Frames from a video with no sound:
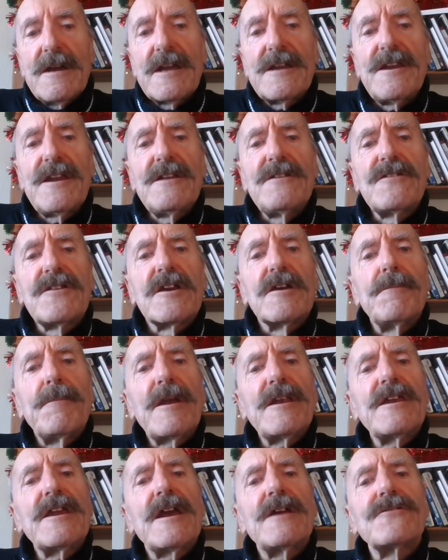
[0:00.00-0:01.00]
In India,
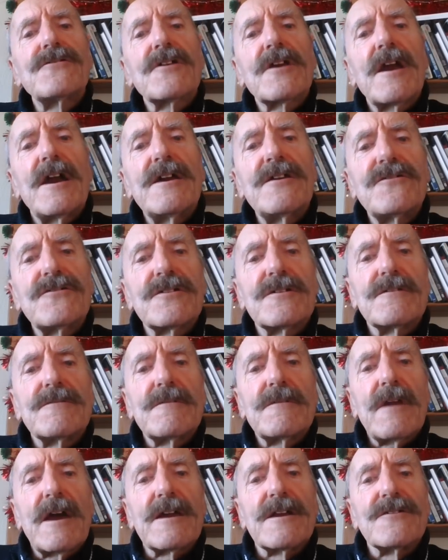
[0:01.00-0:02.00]
many
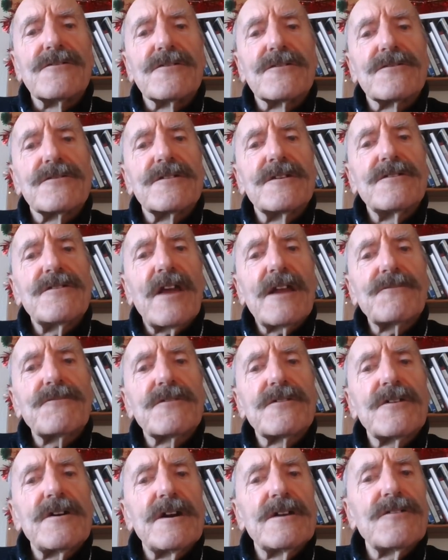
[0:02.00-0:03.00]
education agencies
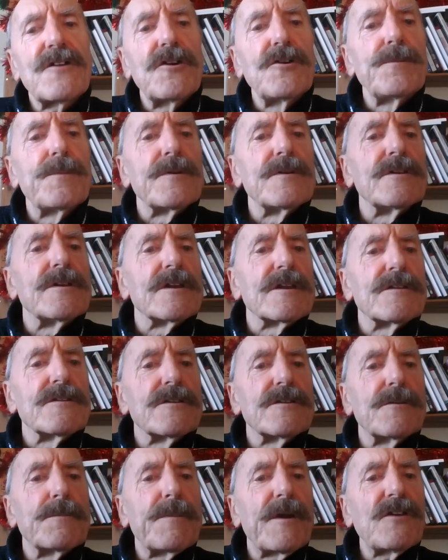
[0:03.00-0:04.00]
advertise openly
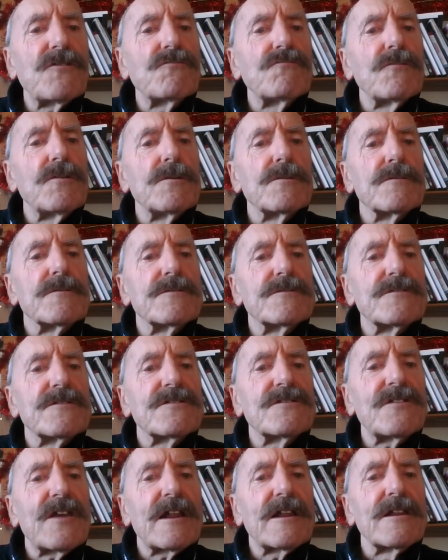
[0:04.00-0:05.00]
that the best route to
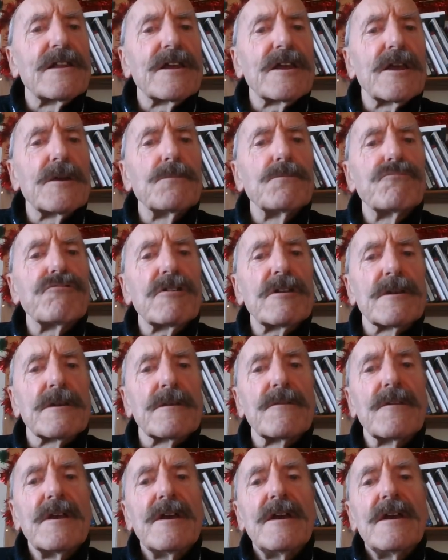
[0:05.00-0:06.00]
settling in
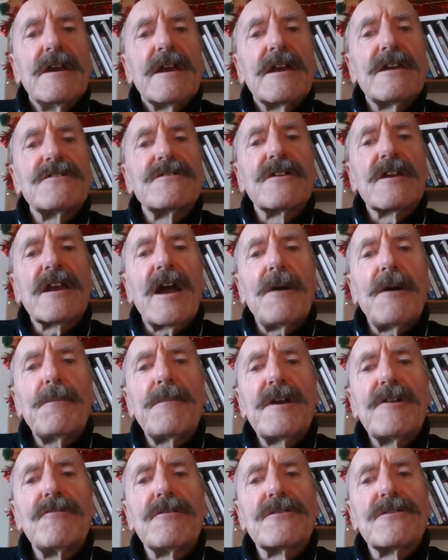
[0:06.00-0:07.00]
Britain is to
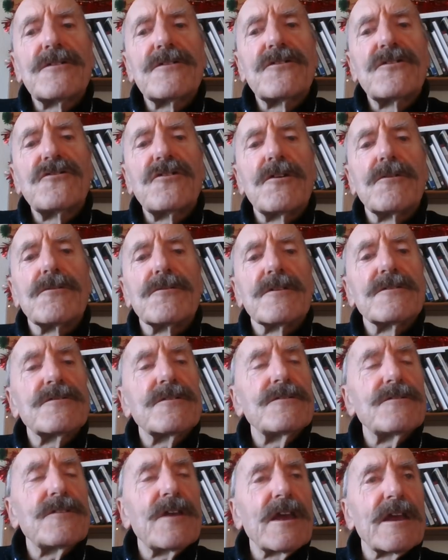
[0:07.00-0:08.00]
come here as a
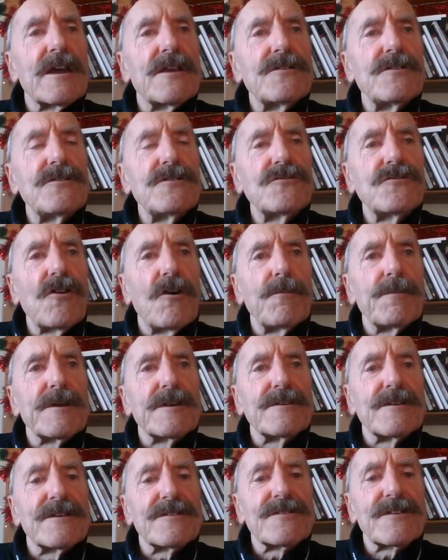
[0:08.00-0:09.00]
student and then get a job
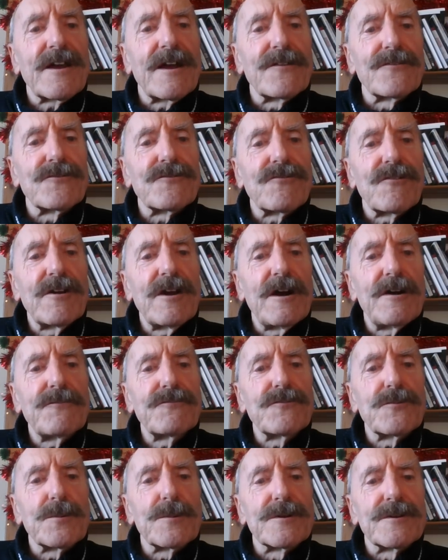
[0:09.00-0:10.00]
in this country
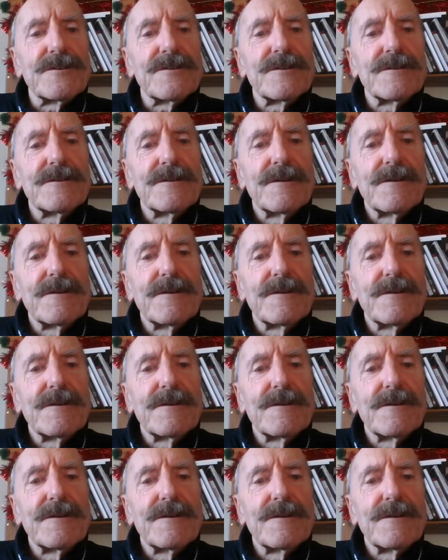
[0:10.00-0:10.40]
afterward.